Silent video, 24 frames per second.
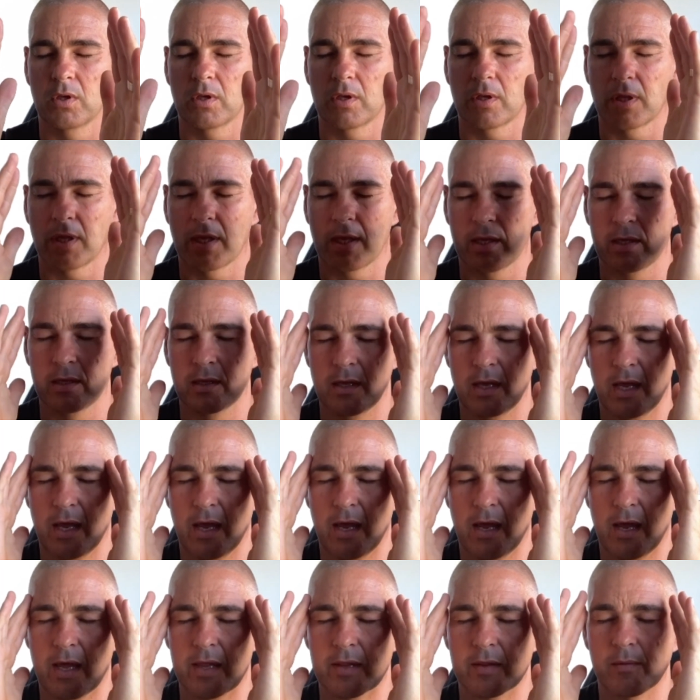Okay?
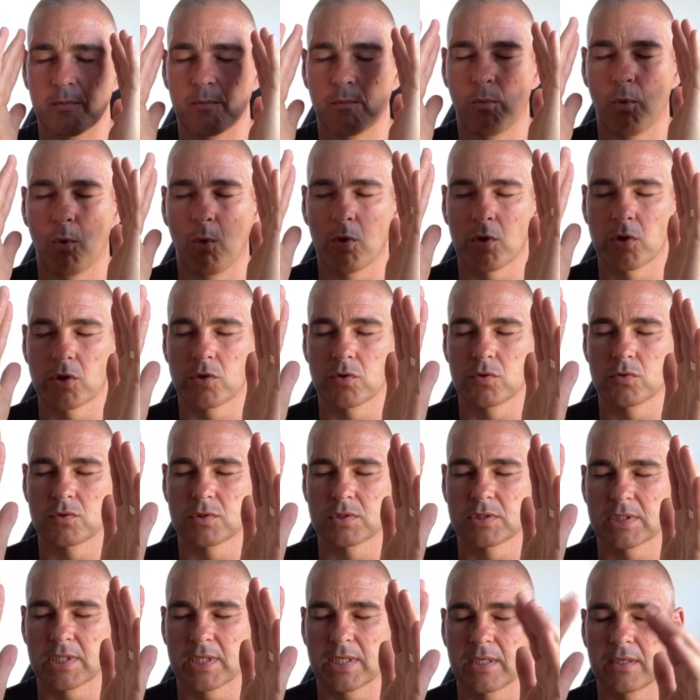And the more you
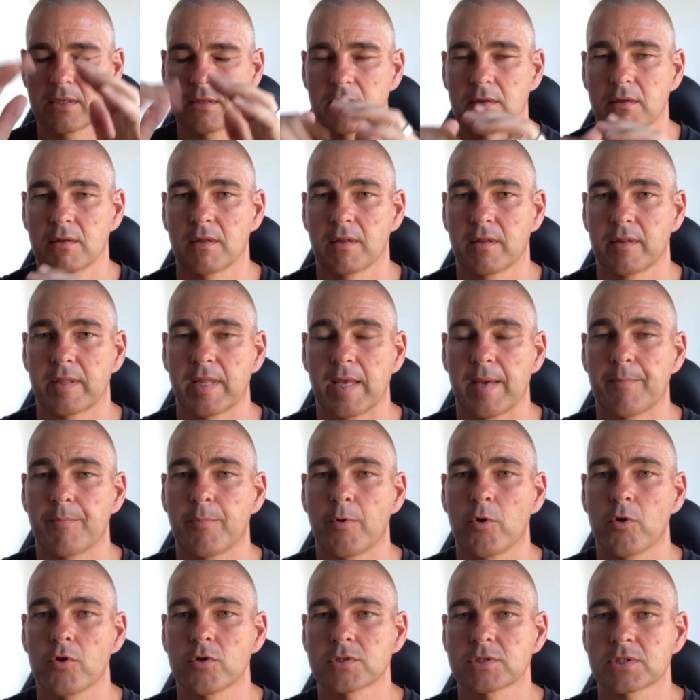see that
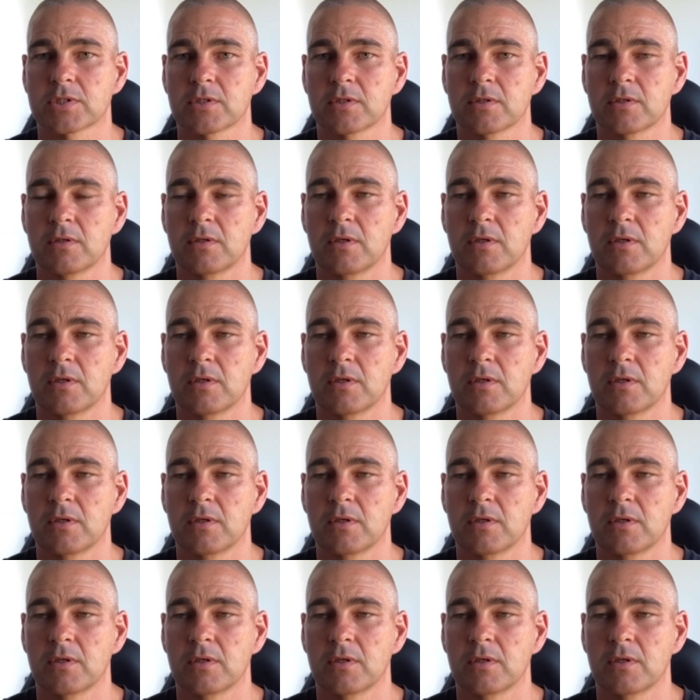person,